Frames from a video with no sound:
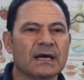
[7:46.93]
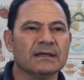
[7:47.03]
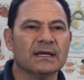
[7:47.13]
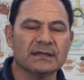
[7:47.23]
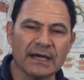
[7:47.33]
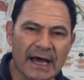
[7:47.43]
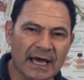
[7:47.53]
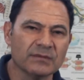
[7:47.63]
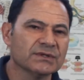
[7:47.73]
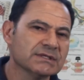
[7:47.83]
and that they're
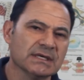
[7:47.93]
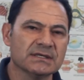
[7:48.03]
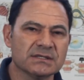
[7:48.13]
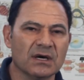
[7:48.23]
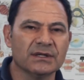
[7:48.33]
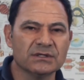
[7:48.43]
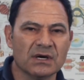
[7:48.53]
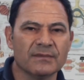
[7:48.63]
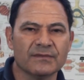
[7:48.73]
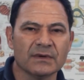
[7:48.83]
able to set aside the
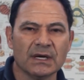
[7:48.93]
time